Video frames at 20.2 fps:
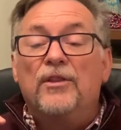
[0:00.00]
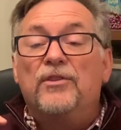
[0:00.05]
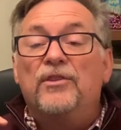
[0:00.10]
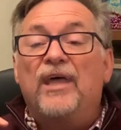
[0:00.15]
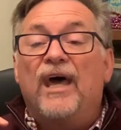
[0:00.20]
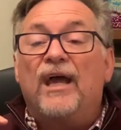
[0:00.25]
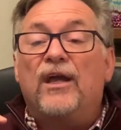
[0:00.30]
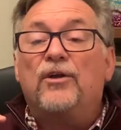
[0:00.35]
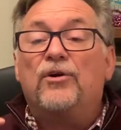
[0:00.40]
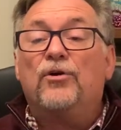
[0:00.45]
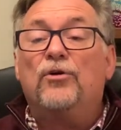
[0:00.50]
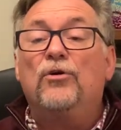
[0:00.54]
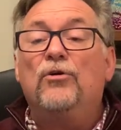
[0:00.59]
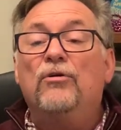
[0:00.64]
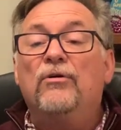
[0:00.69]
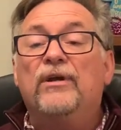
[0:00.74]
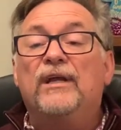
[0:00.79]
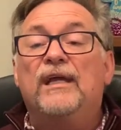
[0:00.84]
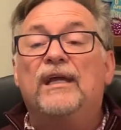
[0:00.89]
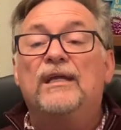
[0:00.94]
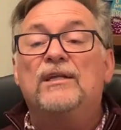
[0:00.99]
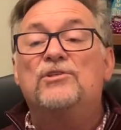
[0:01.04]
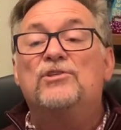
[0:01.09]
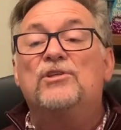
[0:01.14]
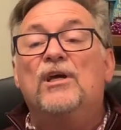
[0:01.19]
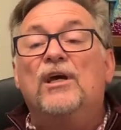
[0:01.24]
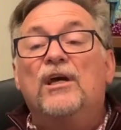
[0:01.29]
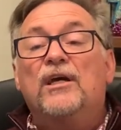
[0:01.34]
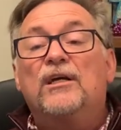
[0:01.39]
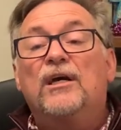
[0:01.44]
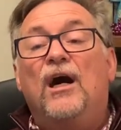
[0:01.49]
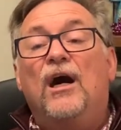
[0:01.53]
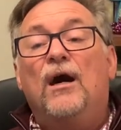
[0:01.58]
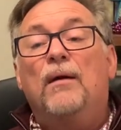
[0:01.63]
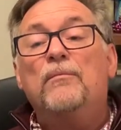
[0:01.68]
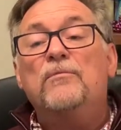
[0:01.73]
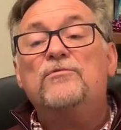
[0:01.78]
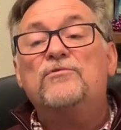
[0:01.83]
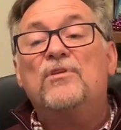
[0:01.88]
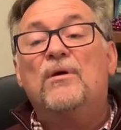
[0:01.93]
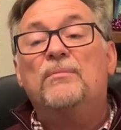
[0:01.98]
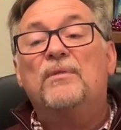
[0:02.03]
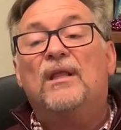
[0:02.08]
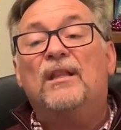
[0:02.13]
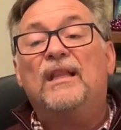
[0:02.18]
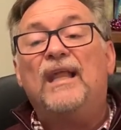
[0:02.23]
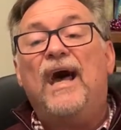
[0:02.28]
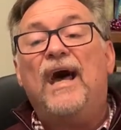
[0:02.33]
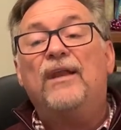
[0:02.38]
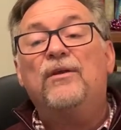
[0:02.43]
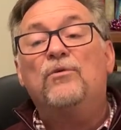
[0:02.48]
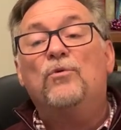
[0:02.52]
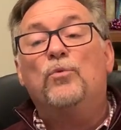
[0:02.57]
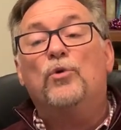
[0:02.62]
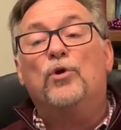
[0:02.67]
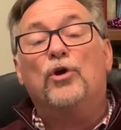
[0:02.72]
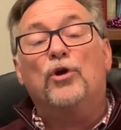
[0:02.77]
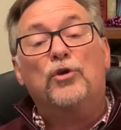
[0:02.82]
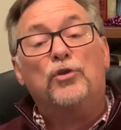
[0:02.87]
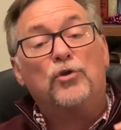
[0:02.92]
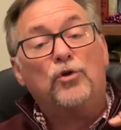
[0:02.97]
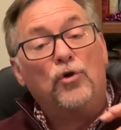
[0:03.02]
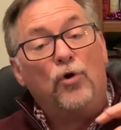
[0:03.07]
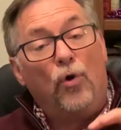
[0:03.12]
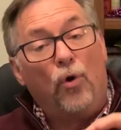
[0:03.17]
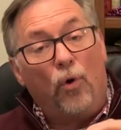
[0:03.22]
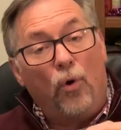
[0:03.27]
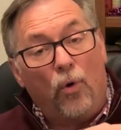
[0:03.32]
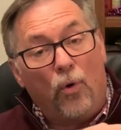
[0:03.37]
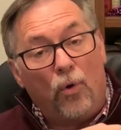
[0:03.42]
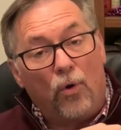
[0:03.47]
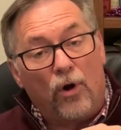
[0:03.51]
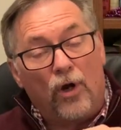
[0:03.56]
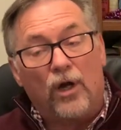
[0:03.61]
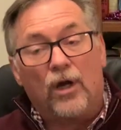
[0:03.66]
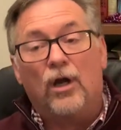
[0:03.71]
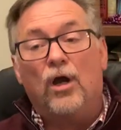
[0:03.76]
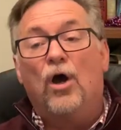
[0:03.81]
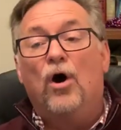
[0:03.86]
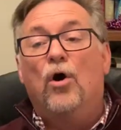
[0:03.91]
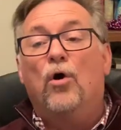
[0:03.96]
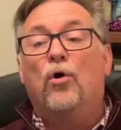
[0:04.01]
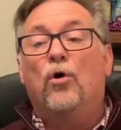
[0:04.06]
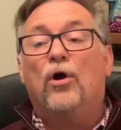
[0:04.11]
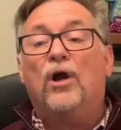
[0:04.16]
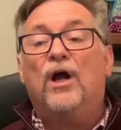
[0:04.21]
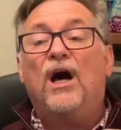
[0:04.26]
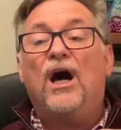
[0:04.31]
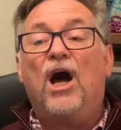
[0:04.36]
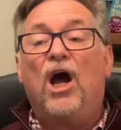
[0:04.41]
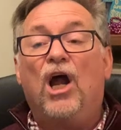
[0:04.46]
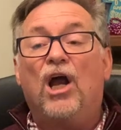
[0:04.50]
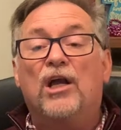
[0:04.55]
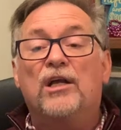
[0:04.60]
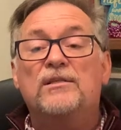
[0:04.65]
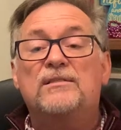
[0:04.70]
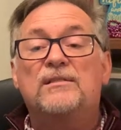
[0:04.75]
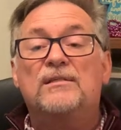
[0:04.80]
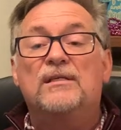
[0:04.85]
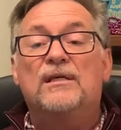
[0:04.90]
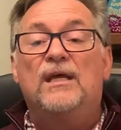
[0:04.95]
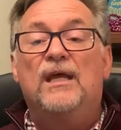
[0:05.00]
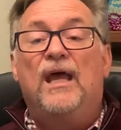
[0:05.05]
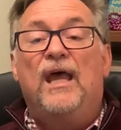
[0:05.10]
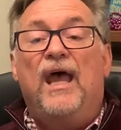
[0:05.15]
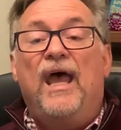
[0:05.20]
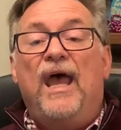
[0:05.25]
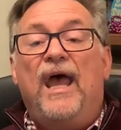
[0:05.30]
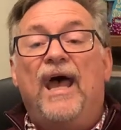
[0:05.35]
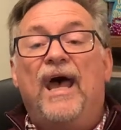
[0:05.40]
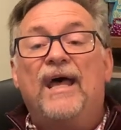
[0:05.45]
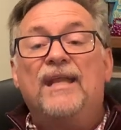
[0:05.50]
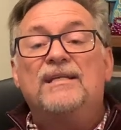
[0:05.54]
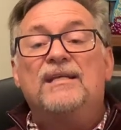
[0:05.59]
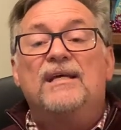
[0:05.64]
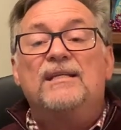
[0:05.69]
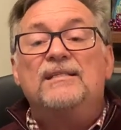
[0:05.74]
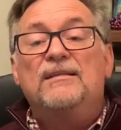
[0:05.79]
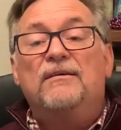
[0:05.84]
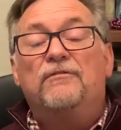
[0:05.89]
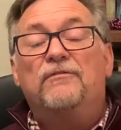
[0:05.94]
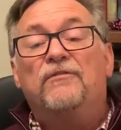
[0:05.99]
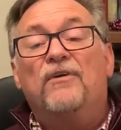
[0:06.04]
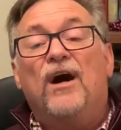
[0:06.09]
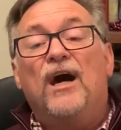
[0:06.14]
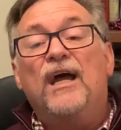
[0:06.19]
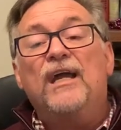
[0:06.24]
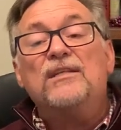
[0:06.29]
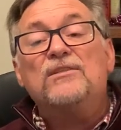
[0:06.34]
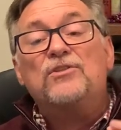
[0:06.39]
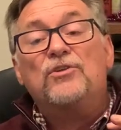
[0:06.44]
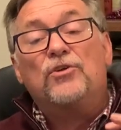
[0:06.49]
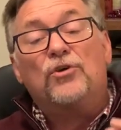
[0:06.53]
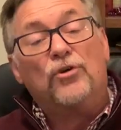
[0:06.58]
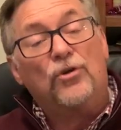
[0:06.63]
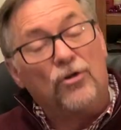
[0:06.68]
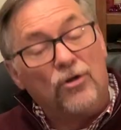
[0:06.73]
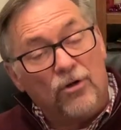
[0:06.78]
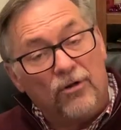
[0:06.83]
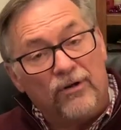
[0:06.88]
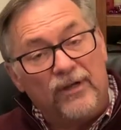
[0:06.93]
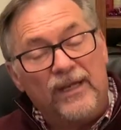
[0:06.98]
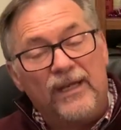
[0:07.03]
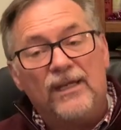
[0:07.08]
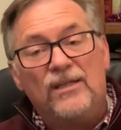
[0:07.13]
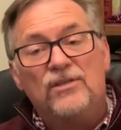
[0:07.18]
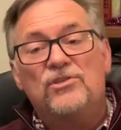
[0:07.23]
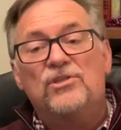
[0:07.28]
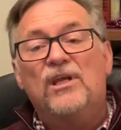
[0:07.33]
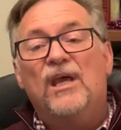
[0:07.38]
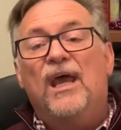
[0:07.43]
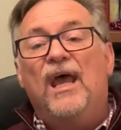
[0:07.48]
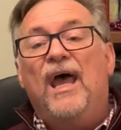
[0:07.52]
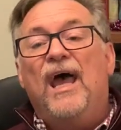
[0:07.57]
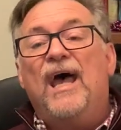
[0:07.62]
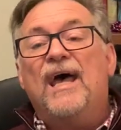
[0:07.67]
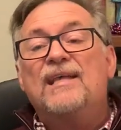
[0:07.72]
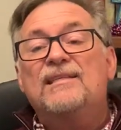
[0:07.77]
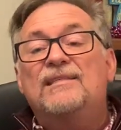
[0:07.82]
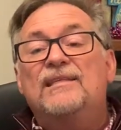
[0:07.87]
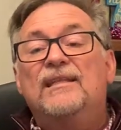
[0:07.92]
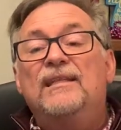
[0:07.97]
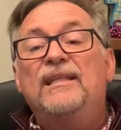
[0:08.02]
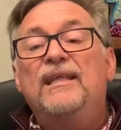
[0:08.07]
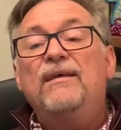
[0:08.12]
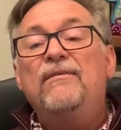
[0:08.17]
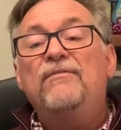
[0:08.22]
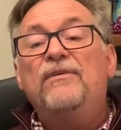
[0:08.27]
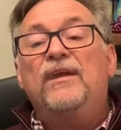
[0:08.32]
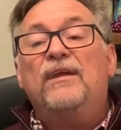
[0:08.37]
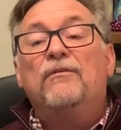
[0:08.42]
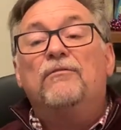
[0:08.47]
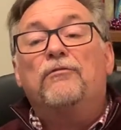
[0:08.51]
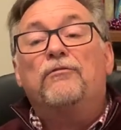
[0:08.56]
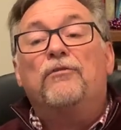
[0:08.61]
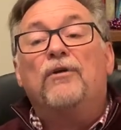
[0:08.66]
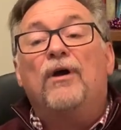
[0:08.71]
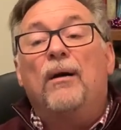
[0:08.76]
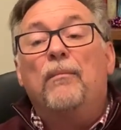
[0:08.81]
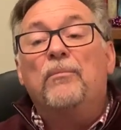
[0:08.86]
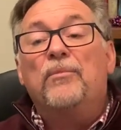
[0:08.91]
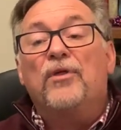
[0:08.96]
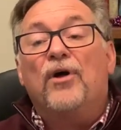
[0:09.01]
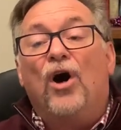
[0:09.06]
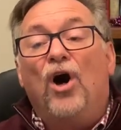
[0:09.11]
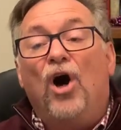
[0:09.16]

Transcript: that courage comes from the Latin word cor, or heart, and defines courage as living from the